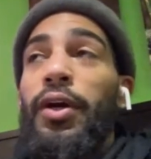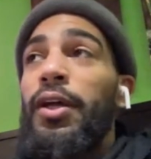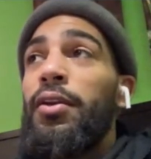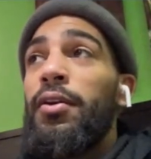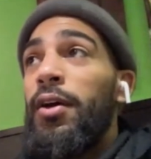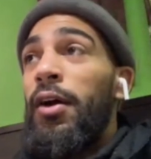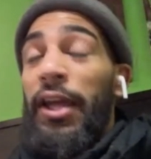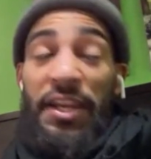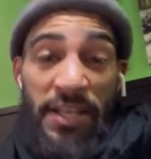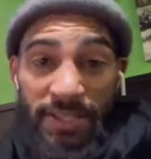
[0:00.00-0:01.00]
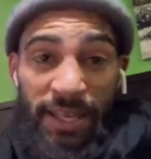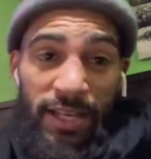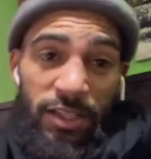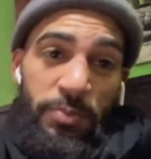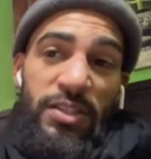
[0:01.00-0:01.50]
And in his
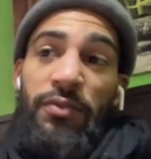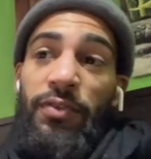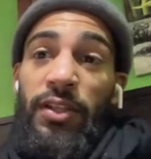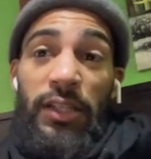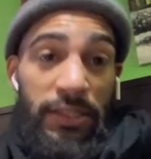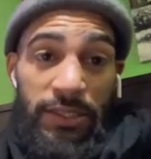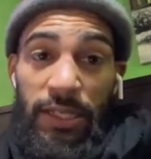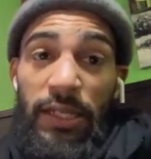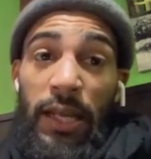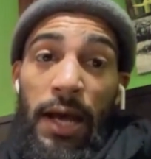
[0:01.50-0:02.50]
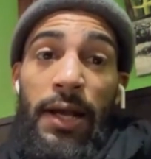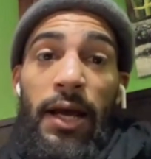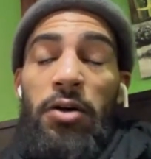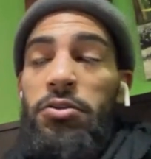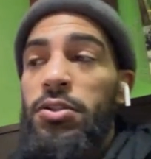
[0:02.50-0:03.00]
case specifically, he's getting
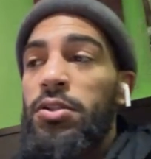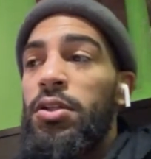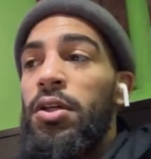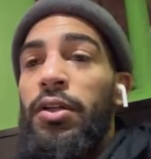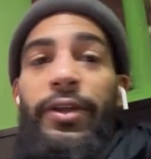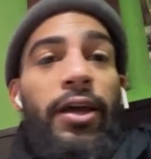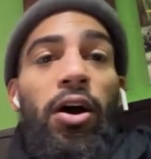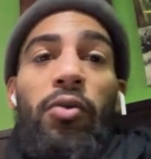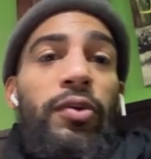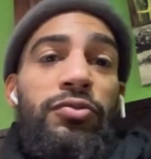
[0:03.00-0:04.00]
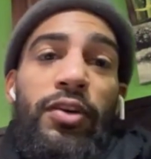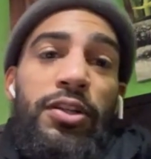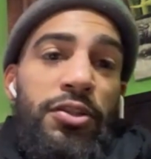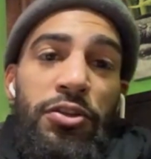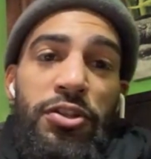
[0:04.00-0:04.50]
knockouts that always
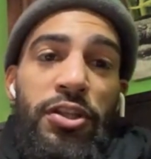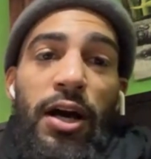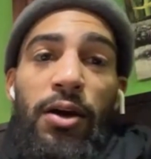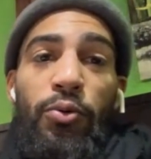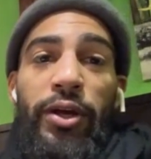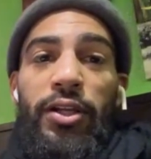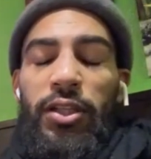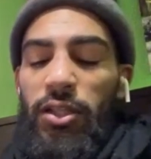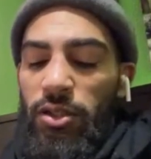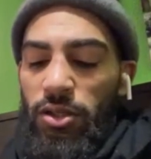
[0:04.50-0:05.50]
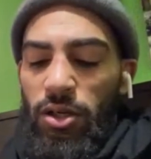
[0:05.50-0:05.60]
raises your stock quickly.